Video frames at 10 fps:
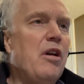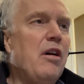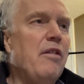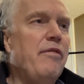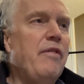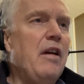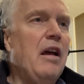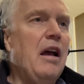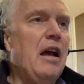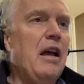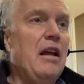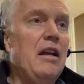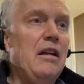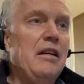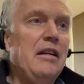of
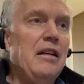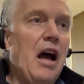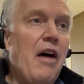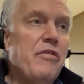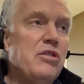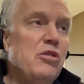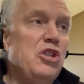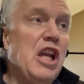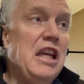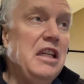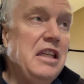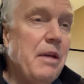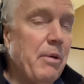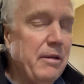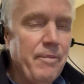Officer J.D.
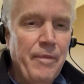Tippit.